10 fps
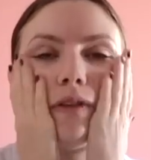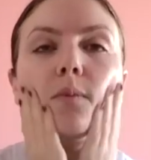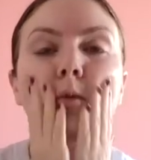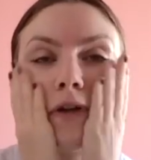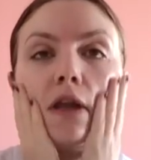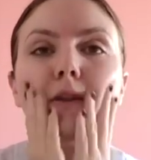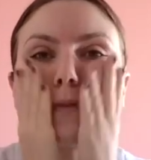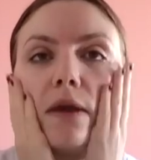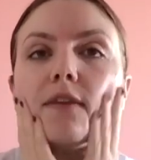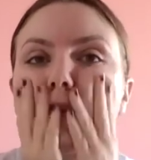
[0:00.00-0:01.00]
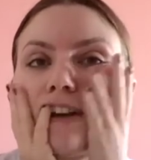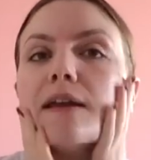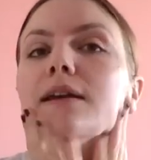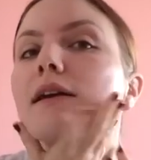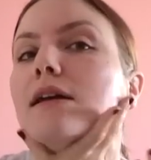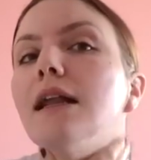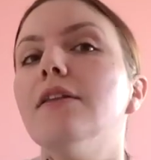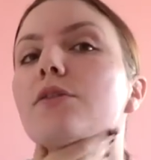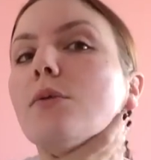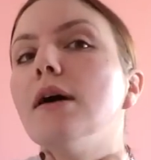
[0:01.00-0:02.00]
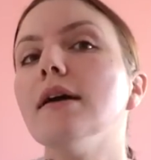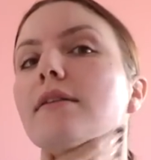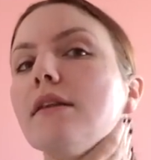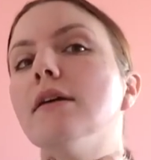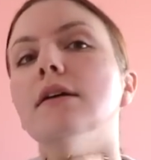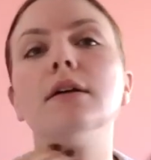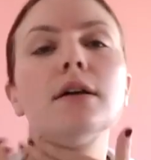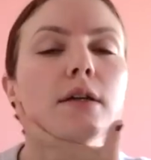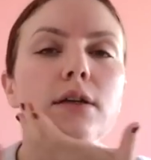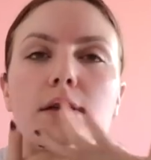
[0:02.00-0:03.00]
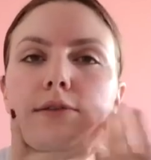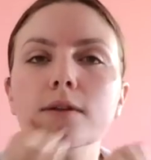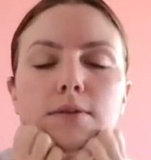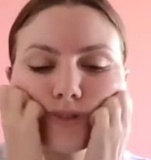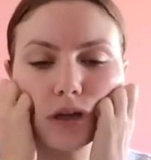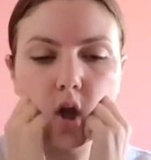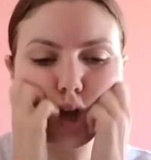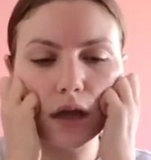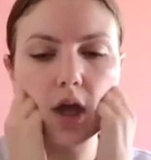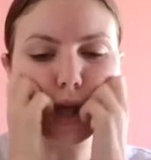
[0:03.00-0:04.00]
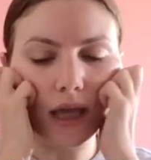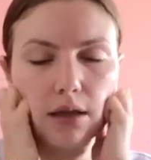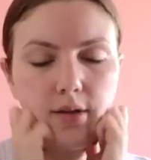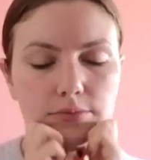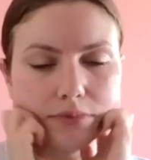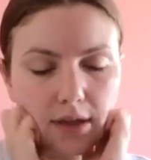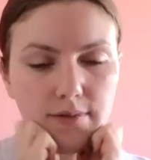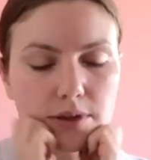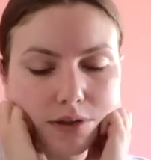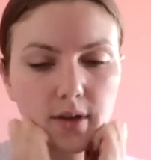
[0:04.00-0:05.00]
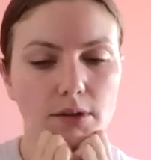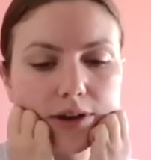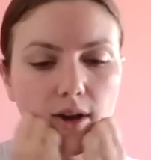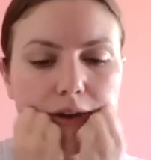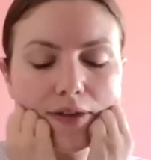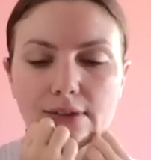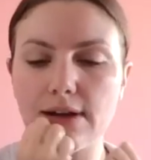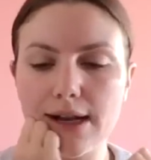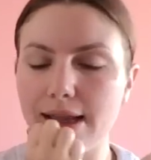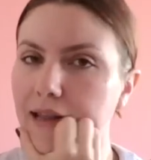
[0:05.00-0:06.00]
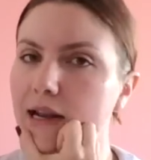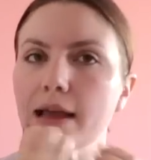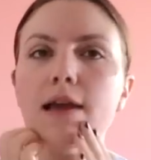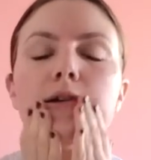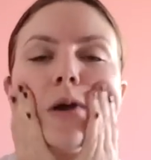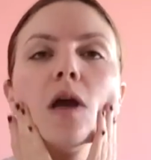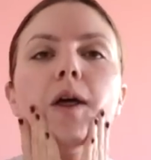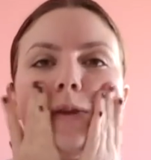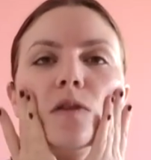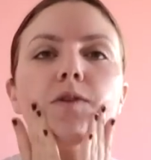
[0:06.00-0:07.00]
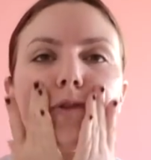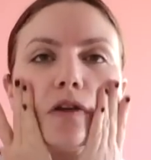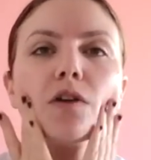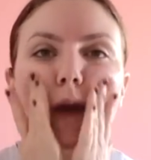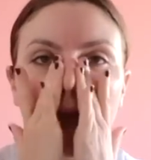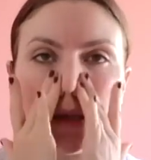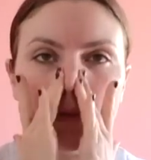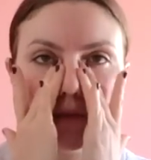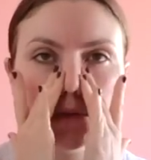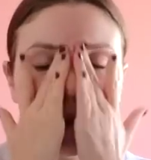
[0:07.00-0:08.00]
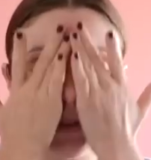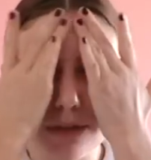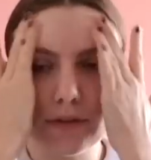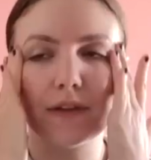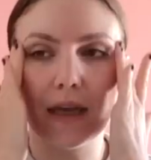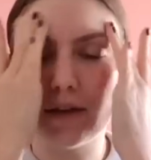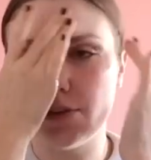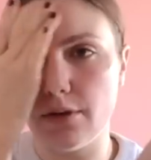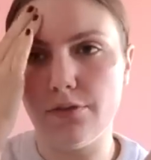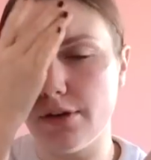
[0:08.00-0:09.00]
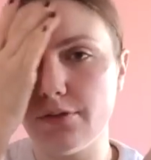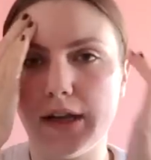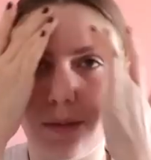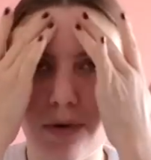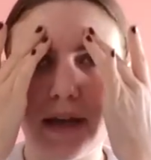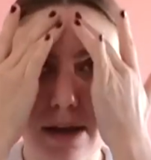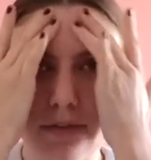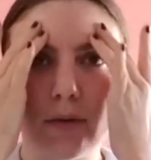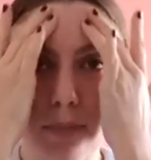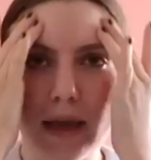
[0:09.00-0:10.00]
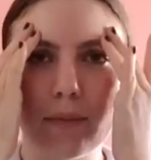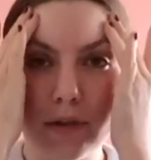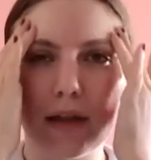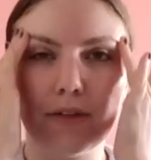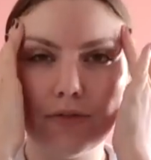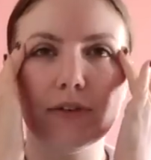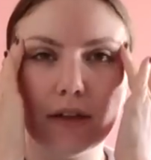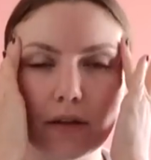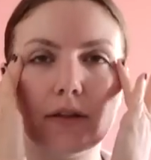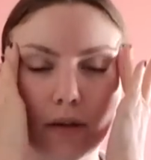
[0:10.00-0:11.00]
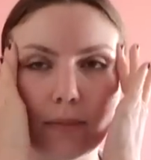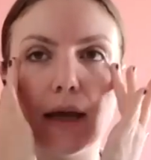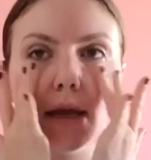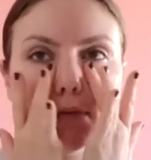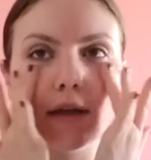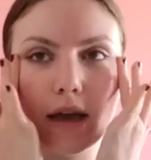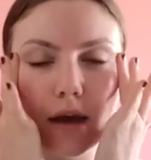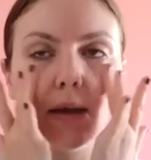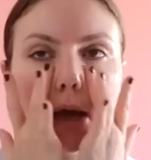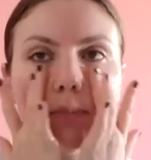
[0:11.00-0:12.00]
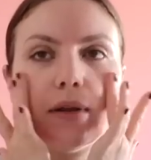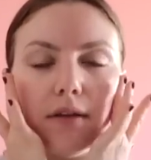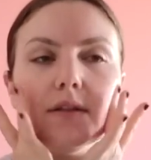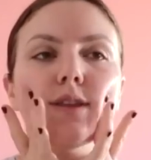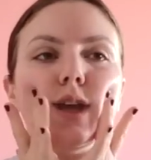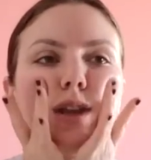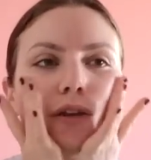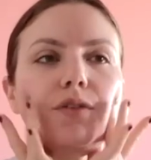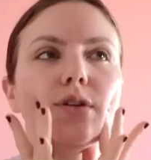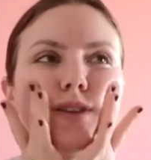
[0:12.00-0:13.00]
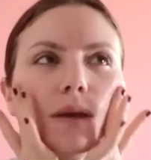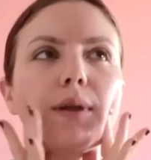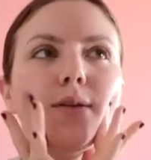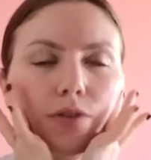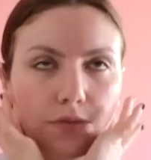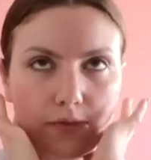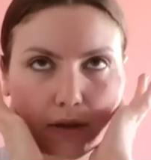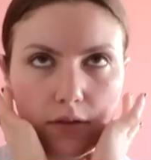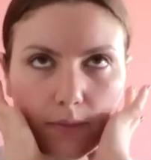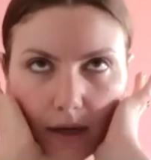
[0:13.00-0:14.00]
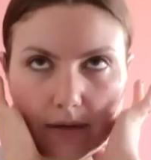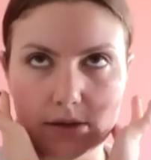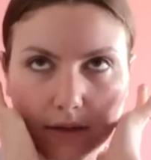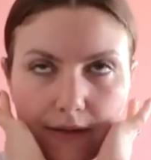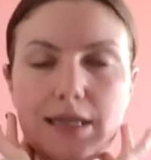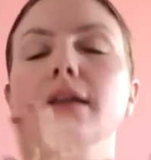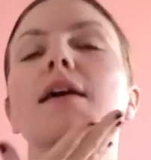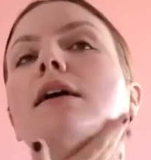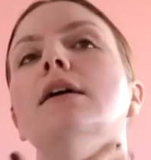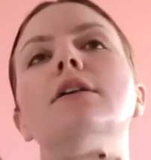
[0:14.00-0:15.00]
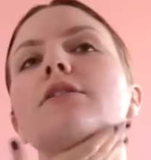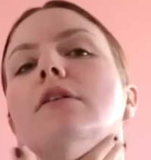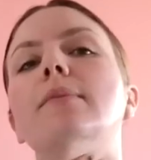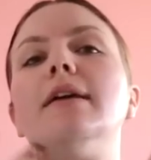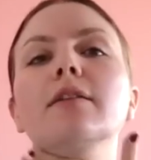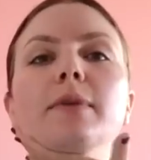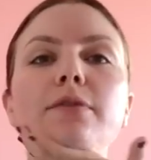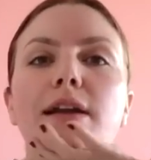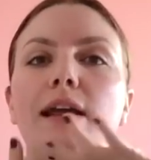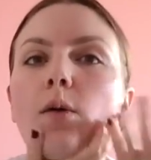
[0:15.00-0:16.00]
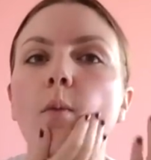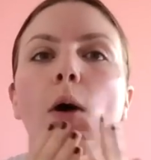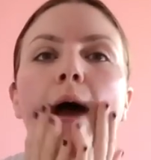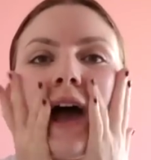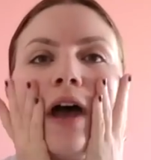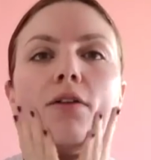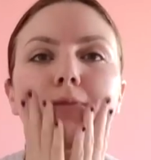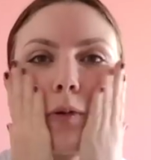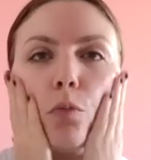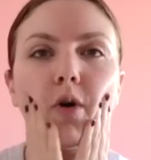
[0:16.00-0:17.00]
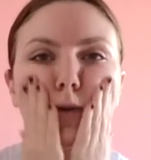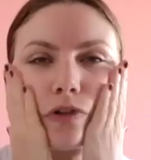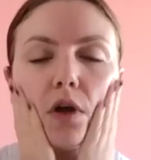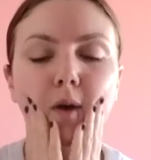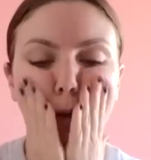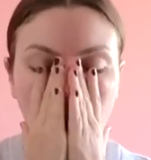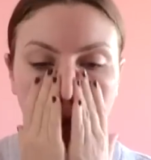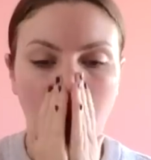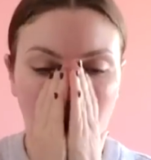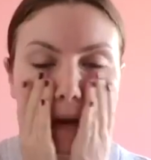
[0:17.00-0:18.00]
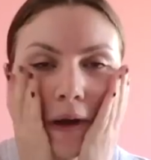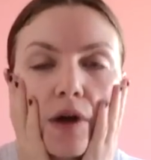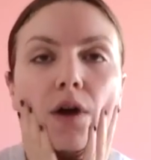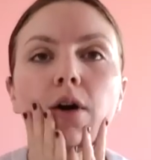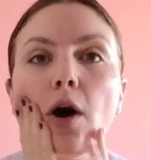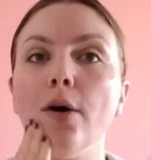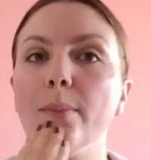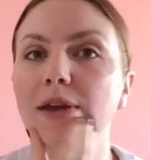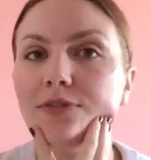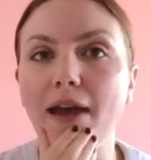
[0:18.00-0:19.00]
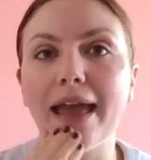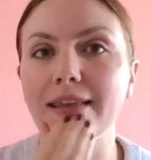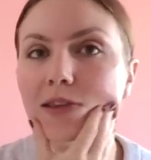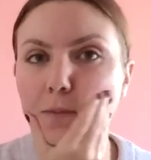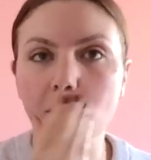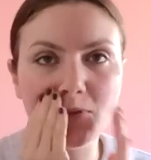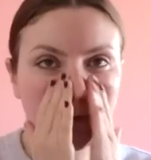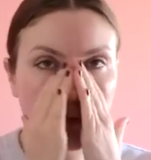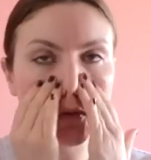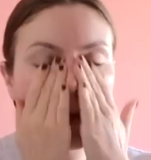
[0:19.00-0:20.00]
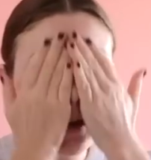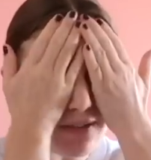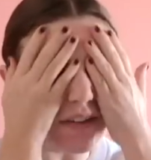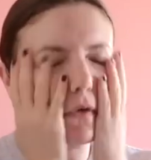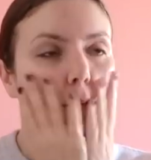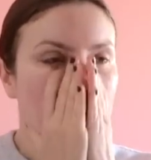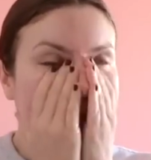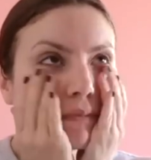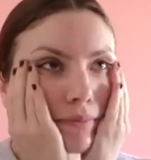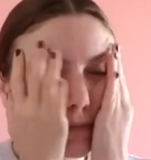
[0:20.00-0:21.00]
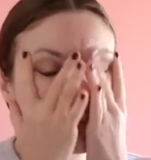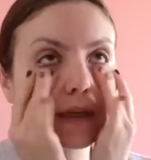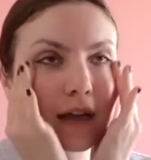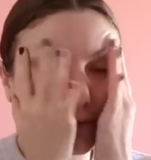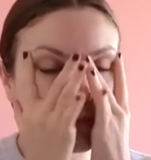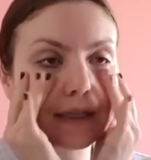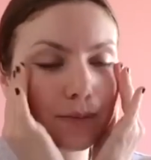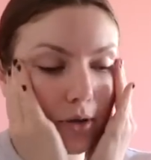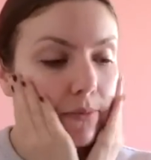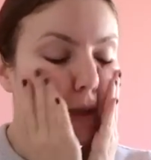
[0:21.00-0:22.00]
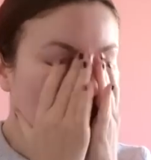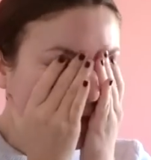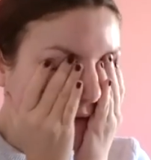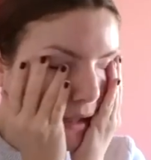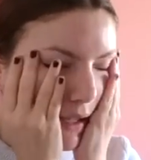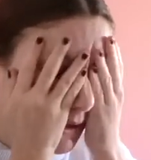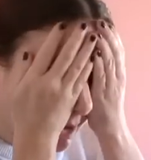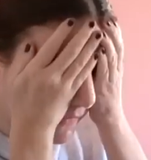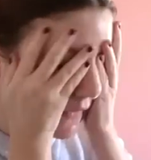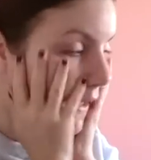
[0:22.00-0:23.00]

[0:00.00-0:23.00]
in the mornings, basically, cleanser wise. Okay, that feels good, I feel clean. And this is also great because you're touching your skin, and so if I've got any breakouts I'll be able to like feel them, like if they're coming up under the skin, because you can sometimes just feel them under the skin. So it makes me really aware of like what's going on my face before I've even kind of really properly looked at it, because I